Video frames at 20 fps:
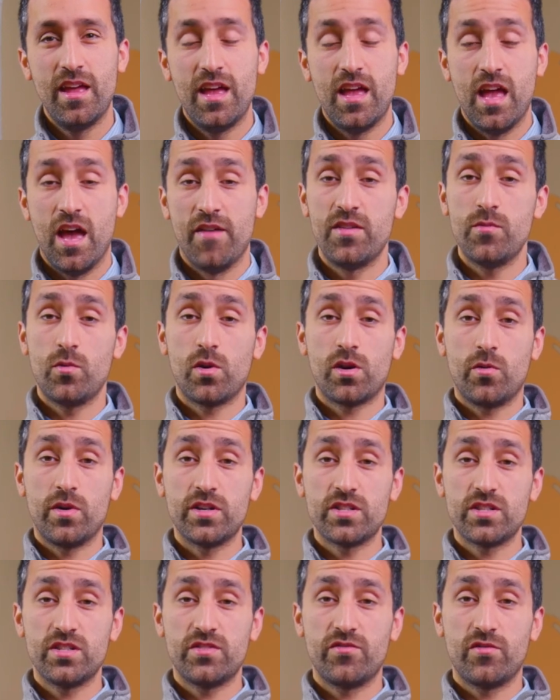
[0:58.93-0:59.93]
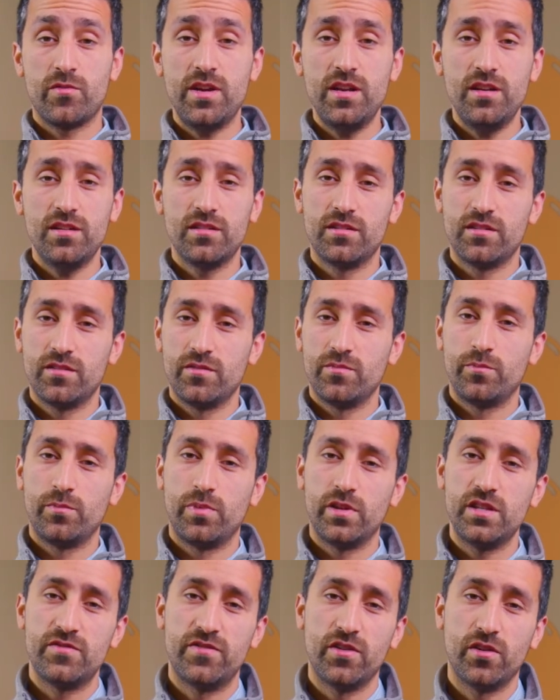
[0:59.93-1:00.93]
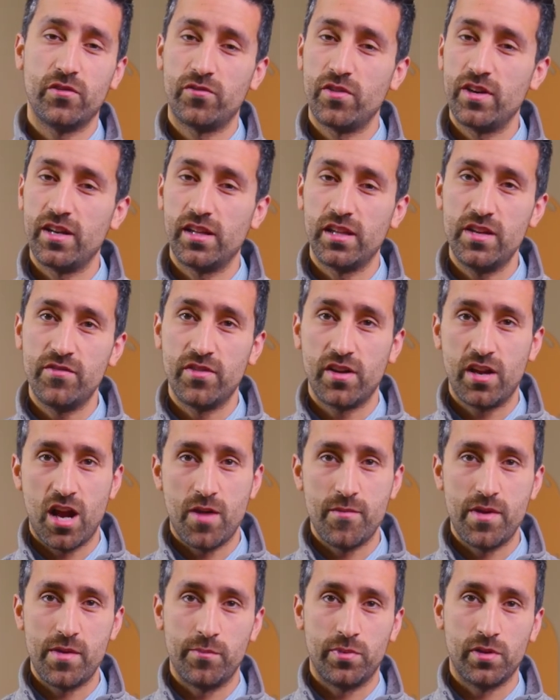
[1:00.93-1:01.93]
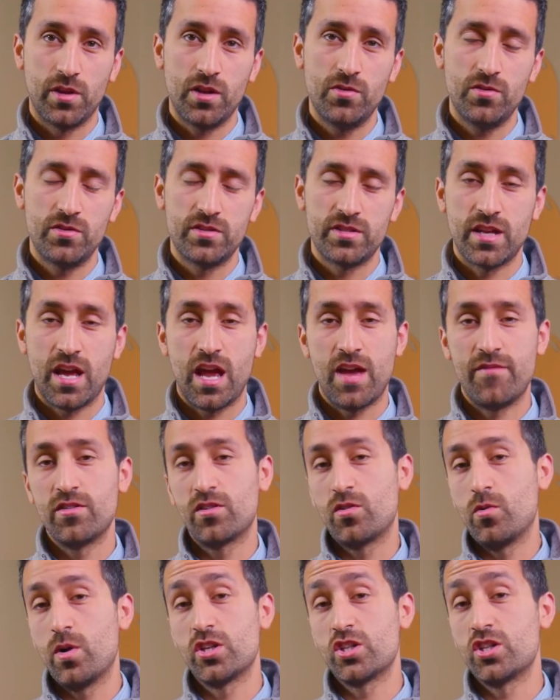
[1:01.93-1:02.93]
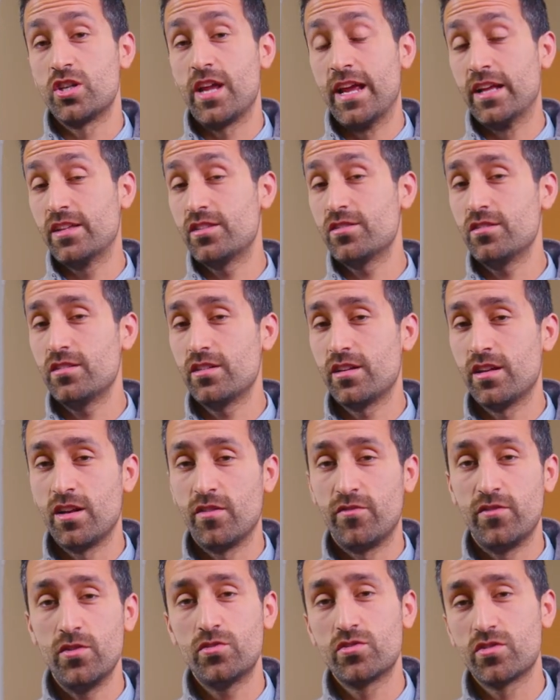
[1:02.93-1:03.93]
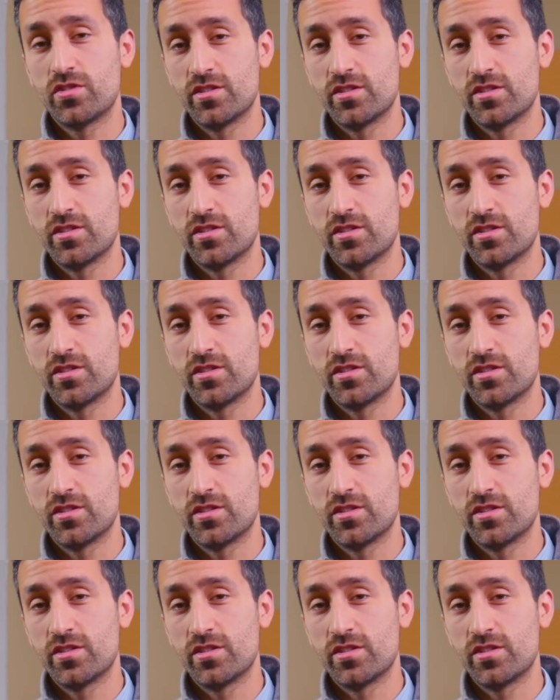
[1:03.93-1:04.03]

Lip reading: Have any more questions for me? Please feel free to leave a comment below to have your question answered in a future